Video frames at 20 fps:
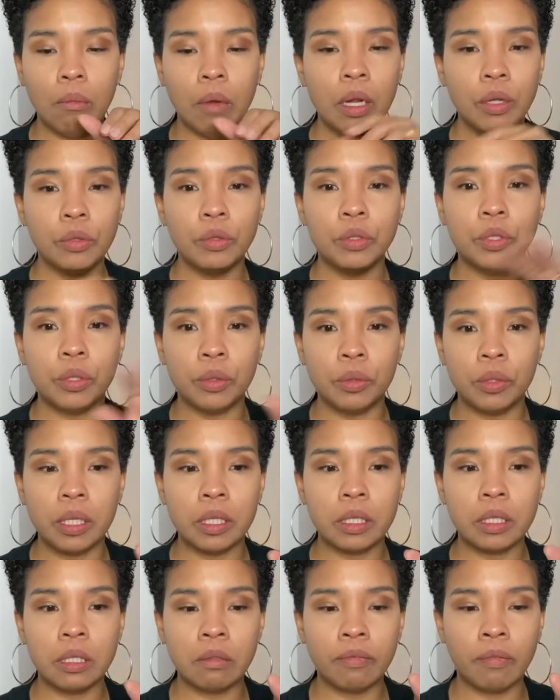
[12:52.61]
do
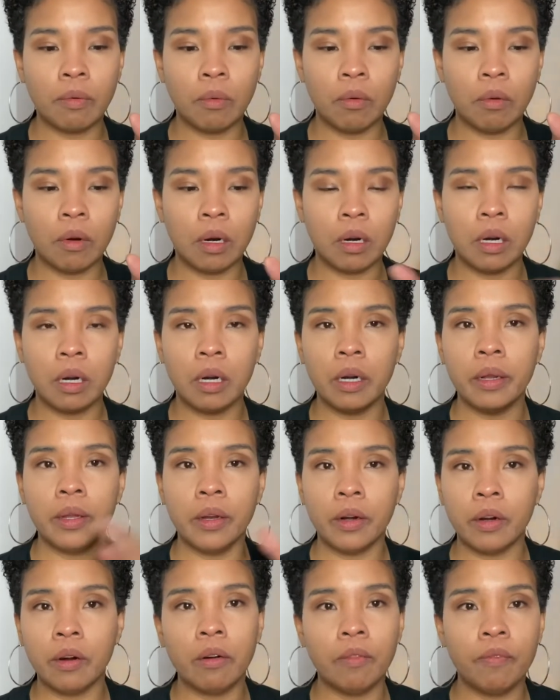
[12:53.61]
this for
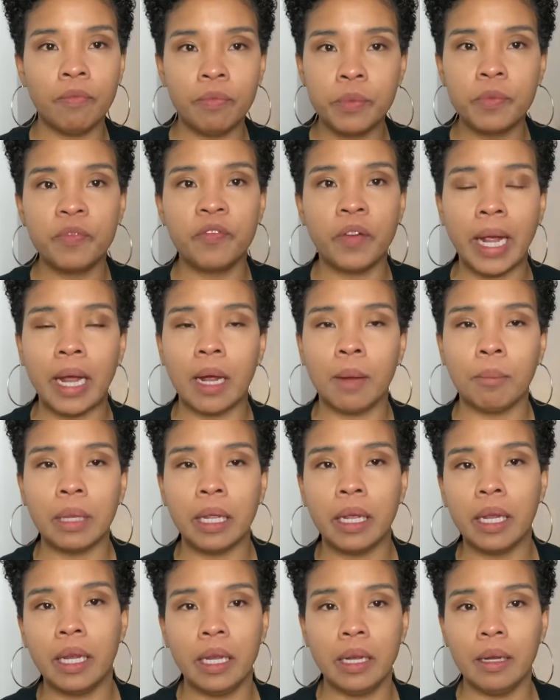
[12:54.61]
your
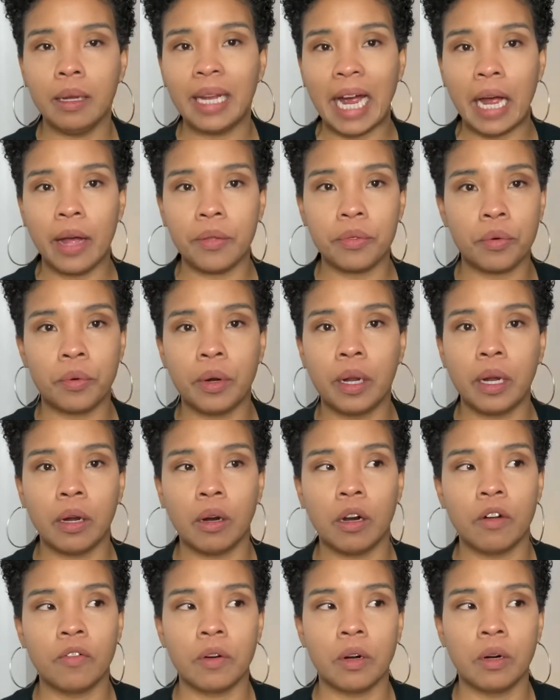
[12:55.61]
family gathering
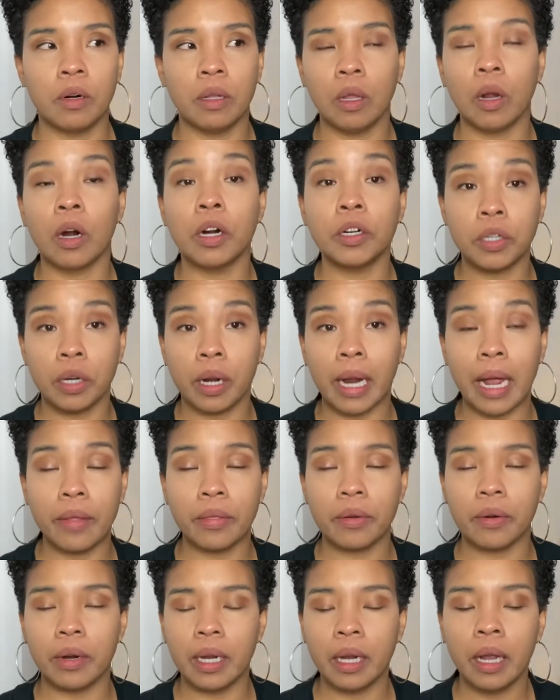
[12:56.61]
or for a larger
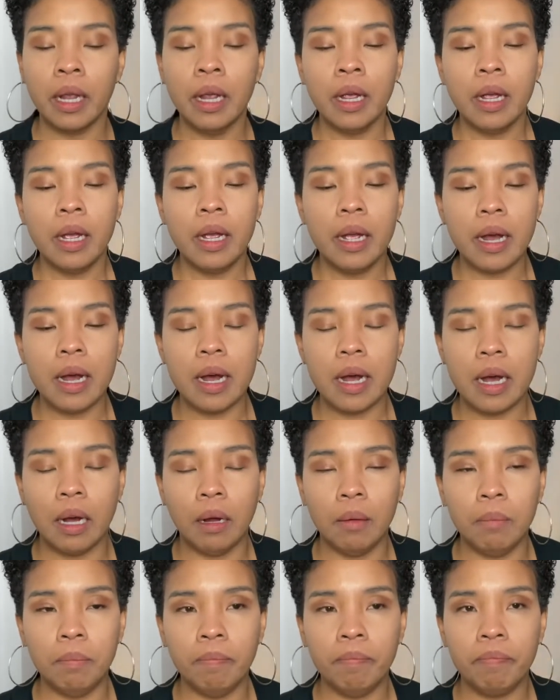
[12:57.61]
gathering,
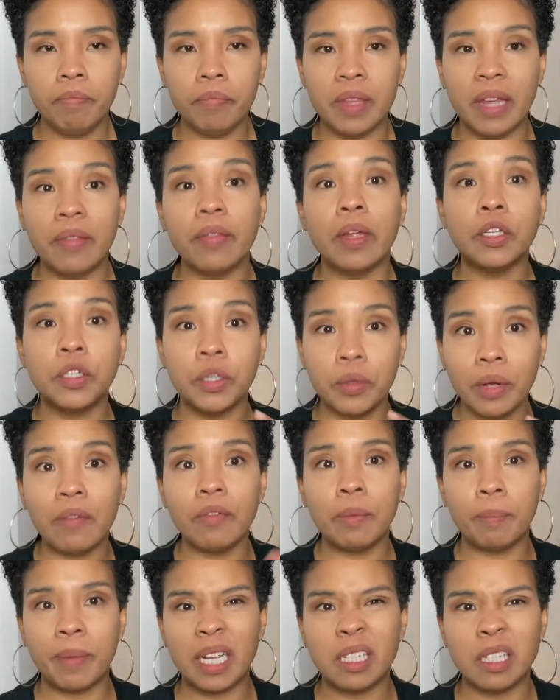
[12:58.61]
then they do have a
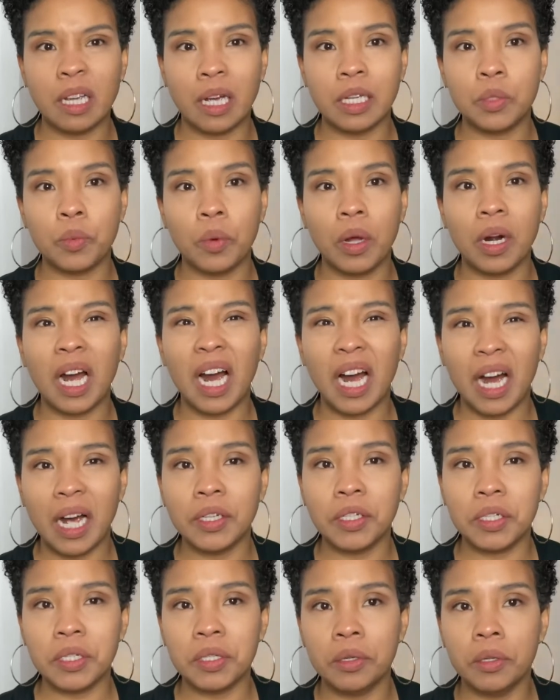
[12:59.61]
big size one. I
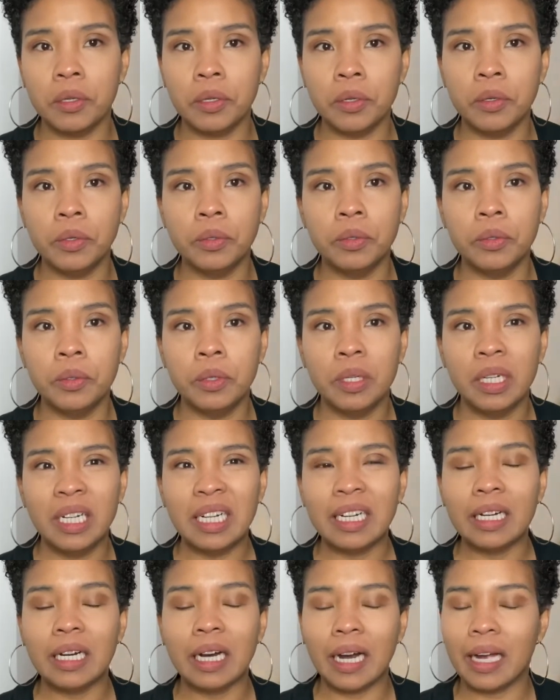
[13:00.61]
just knew
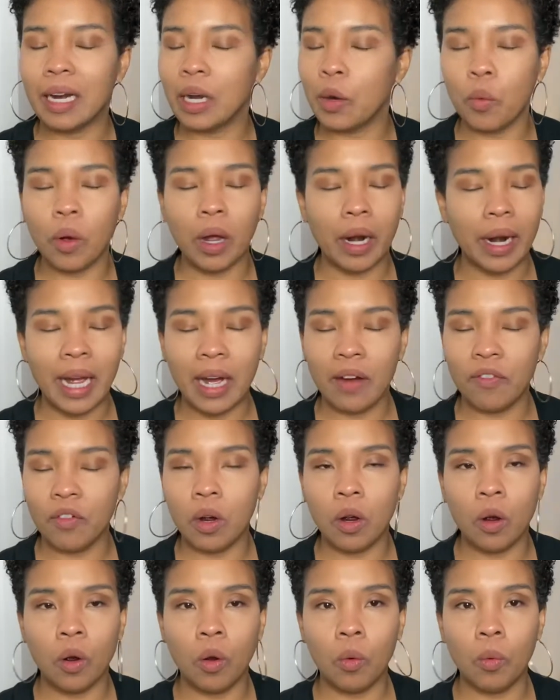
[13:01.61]
I didn't want to have a
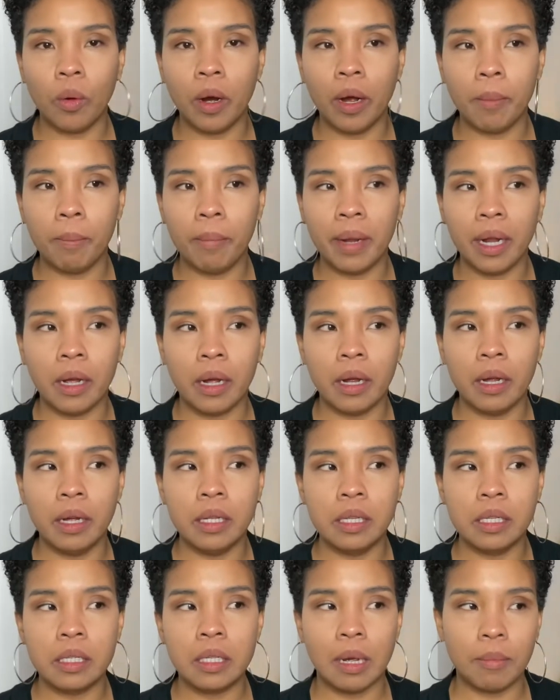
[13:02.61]
whole one
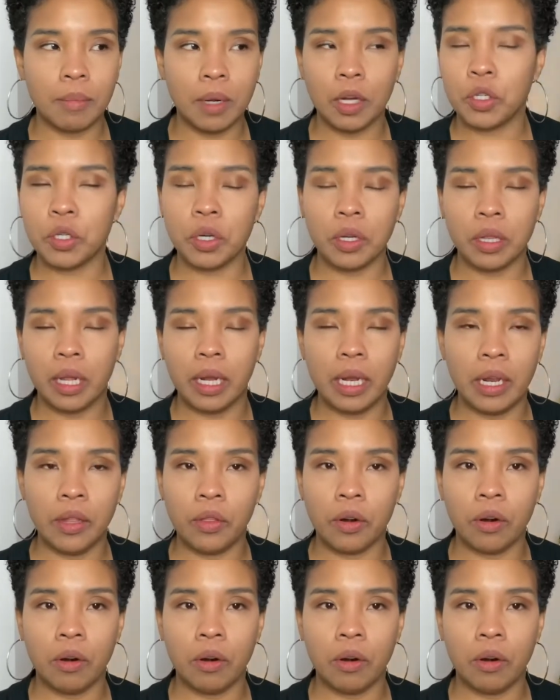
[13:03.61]
because I'm not sure that either